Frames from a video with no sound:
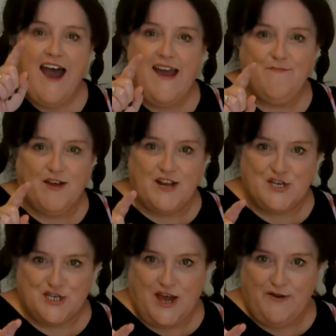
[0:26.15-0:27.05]
I'm going to
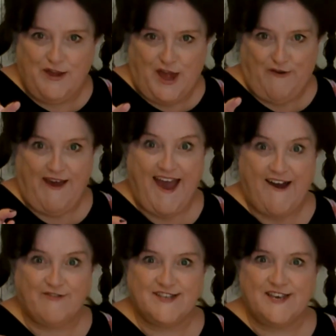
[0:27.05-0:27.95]
show you
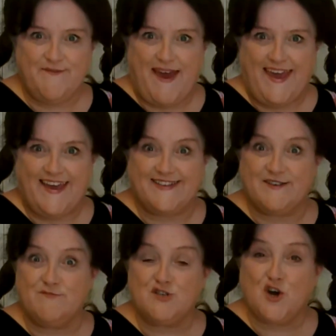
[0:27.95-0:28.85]
how to make
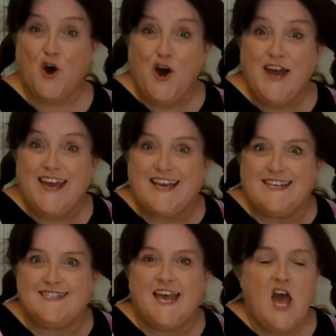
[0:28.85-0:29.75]
some
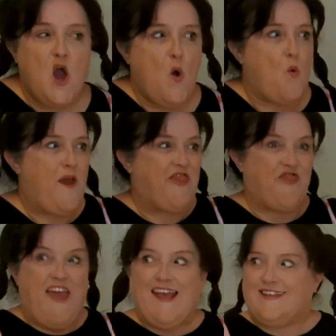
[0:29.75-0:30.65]
toys with
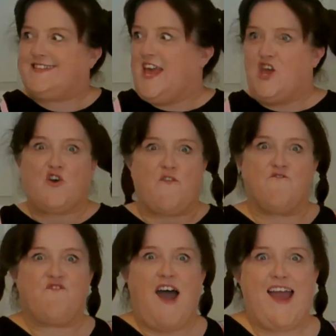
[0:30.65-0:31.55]
things that you can
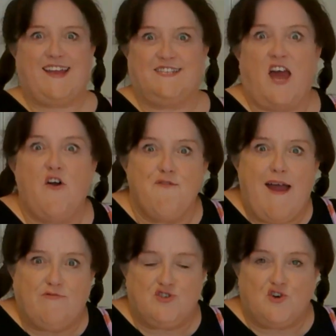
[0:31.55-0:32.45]
find
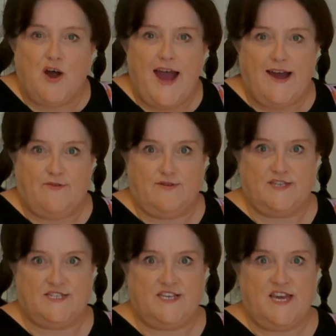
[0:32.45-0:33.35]
around your house.